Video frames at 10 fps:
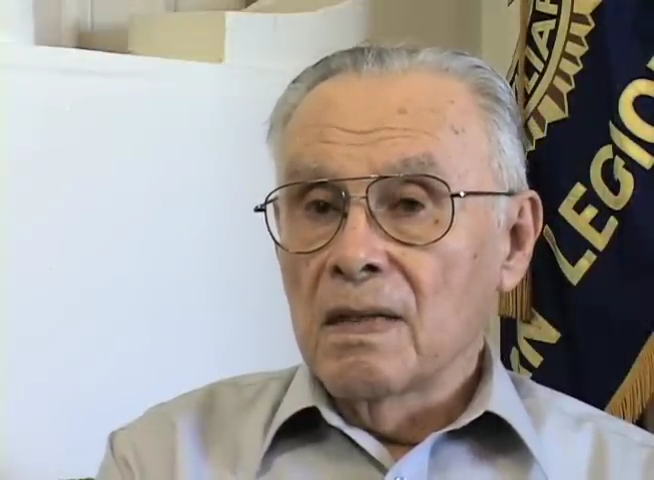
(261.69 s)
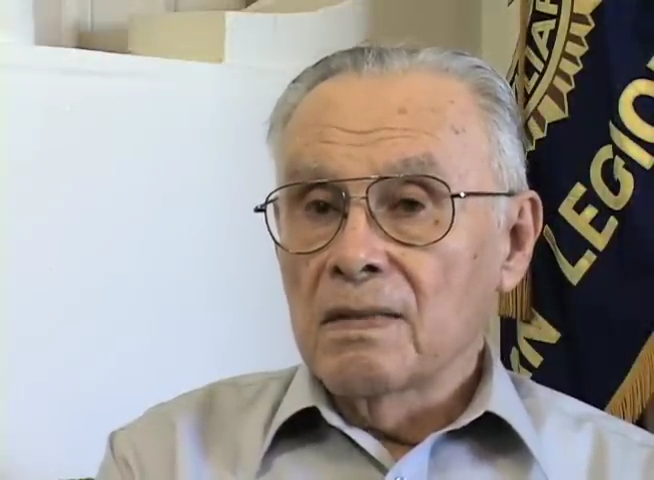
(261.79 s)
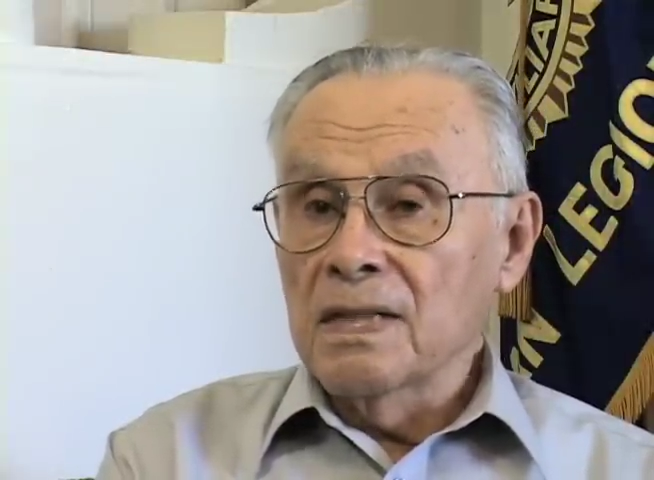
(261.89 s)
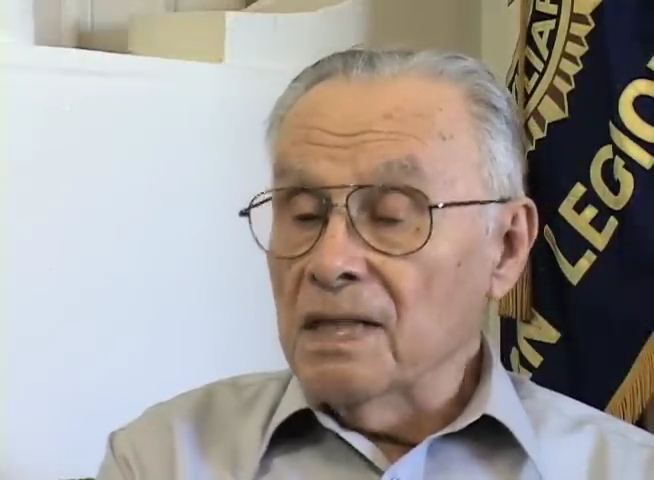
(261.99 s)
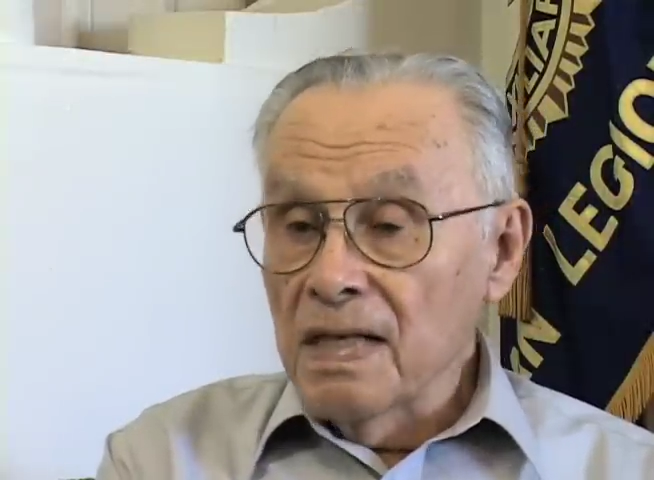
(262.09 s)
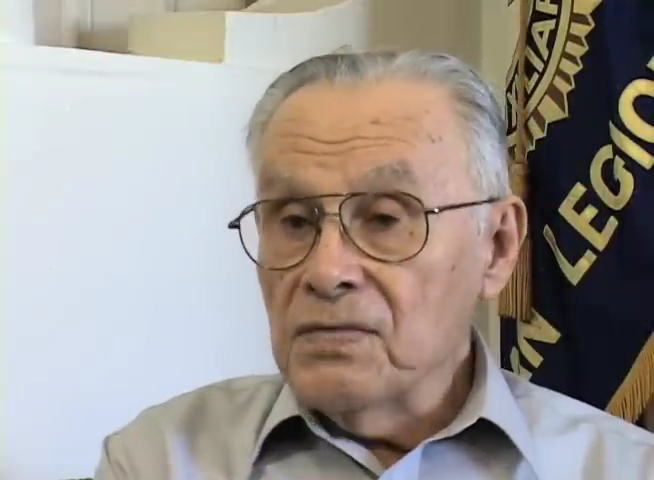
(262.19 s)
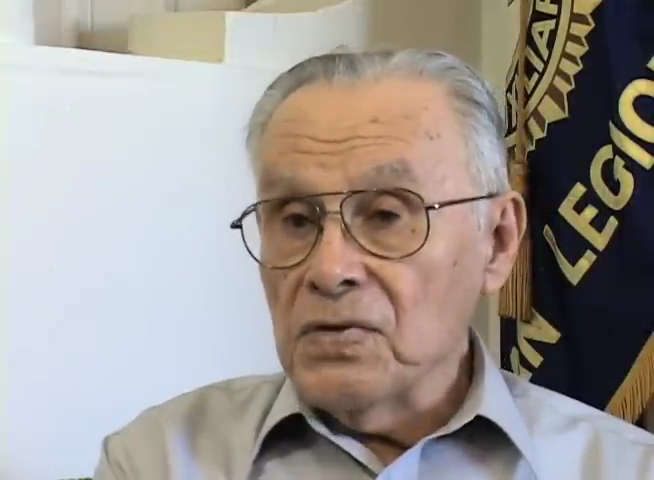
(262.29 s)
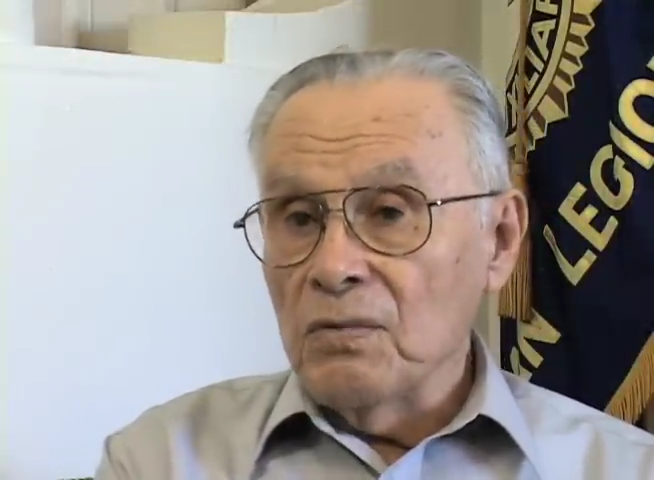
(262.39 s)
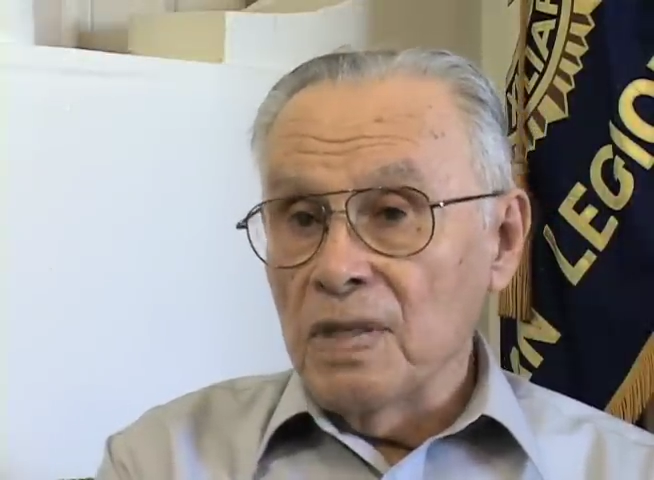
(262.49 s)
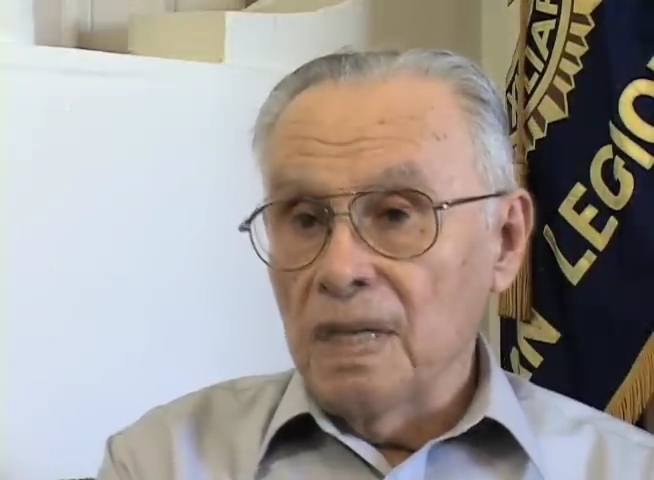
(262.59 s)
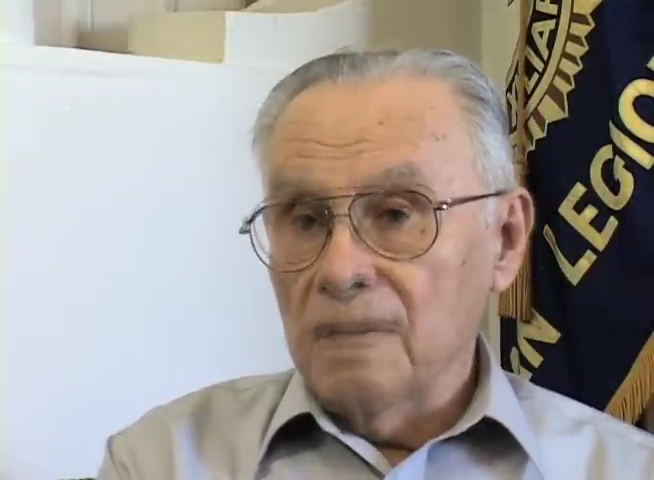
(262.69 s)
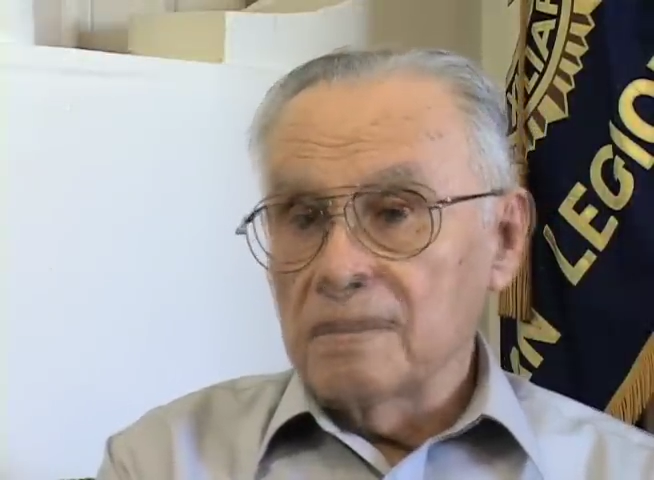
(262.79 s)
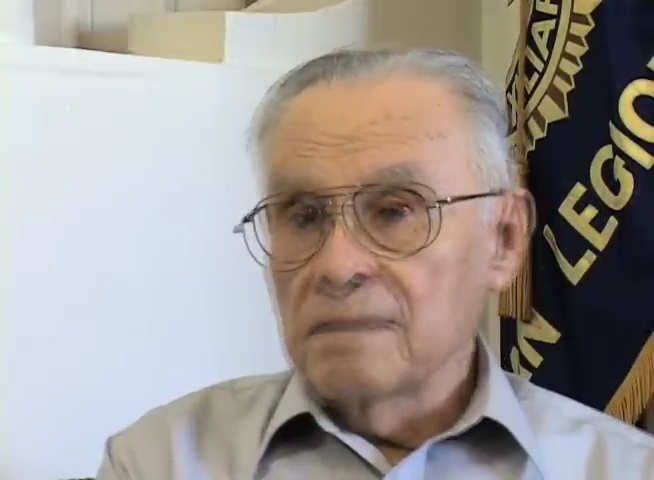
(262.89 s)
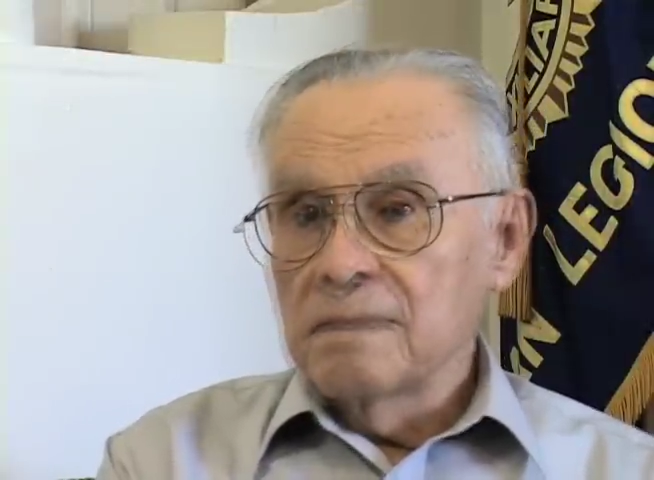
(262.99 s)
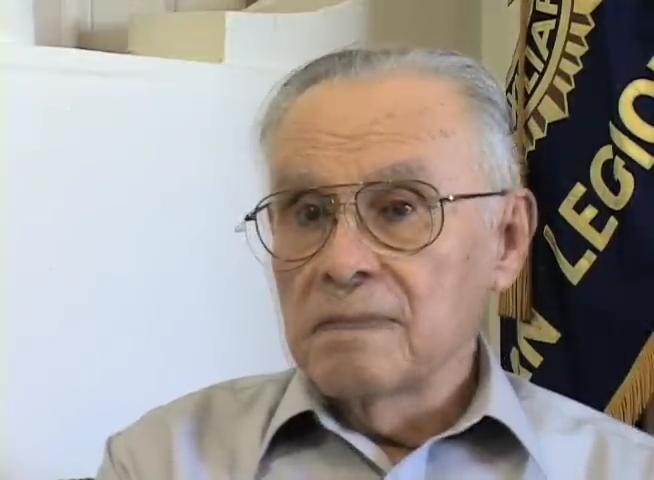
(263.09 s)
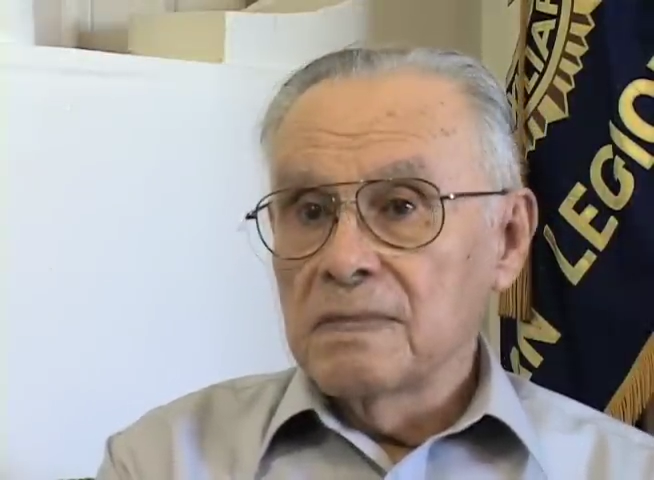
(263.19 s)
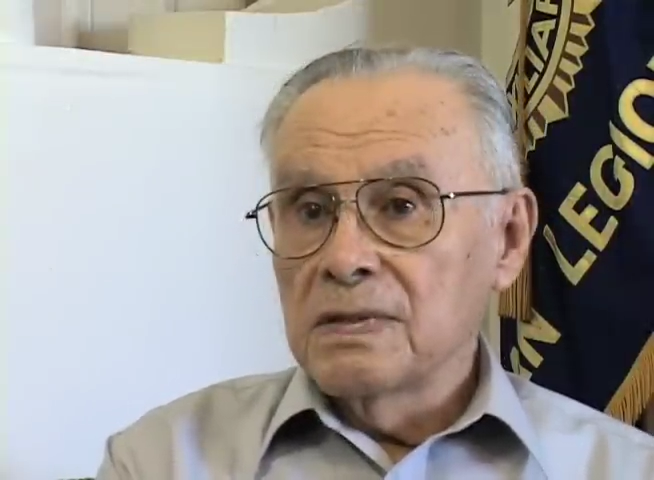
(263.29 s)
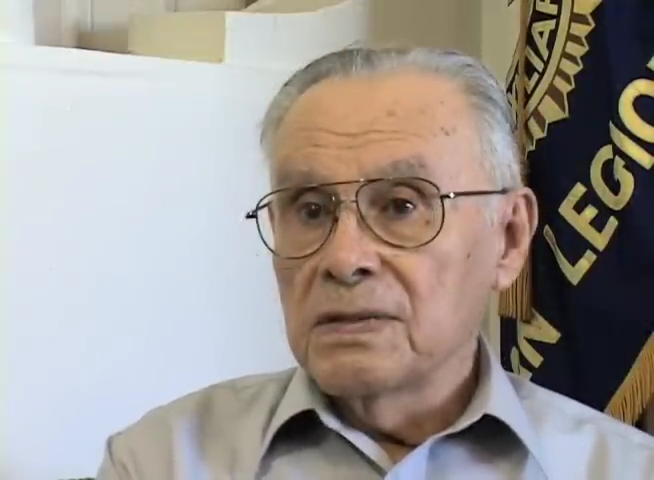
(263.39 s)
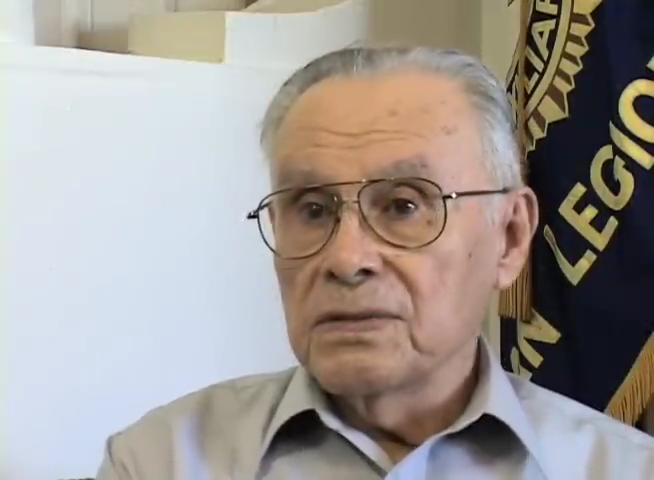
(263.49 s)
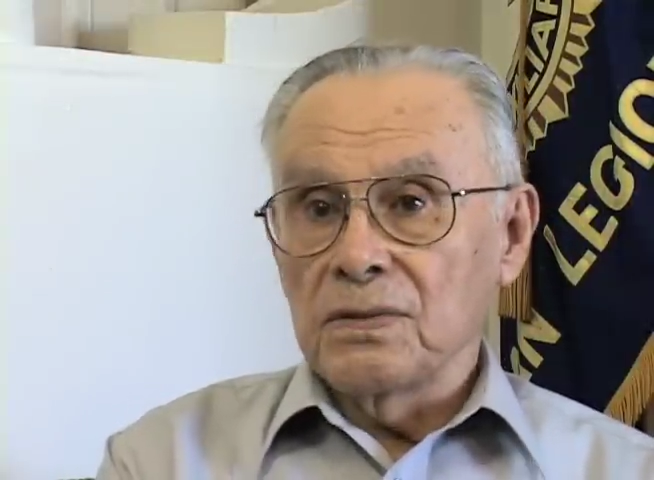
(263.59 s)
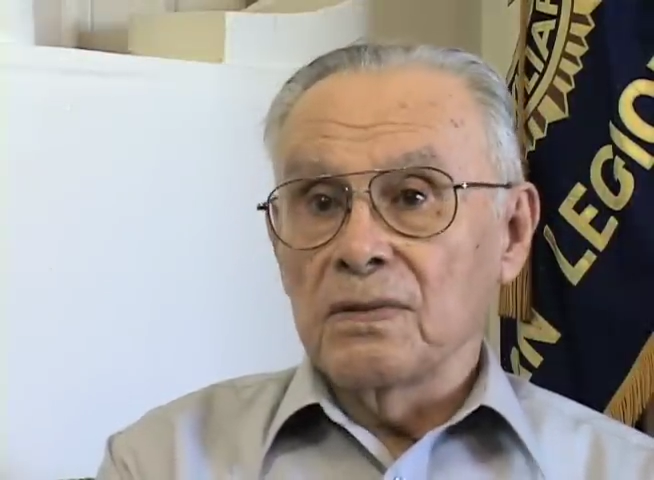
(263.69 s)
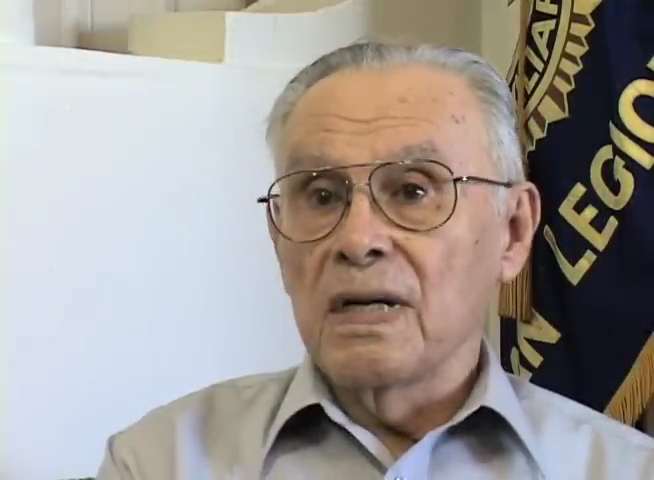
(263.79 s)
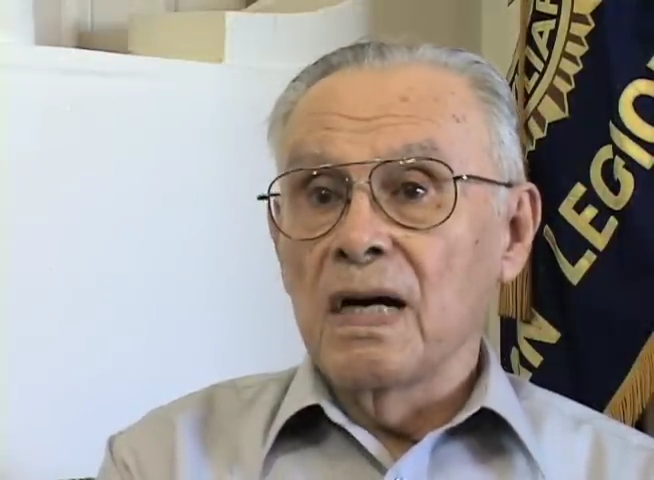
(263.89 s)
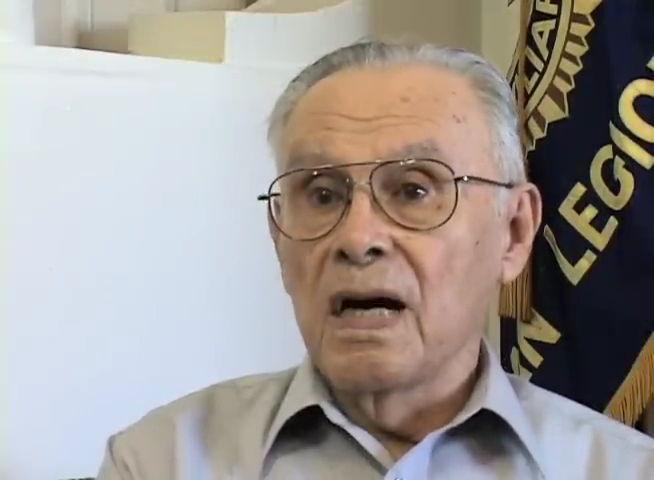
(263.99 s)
The engine went out. So I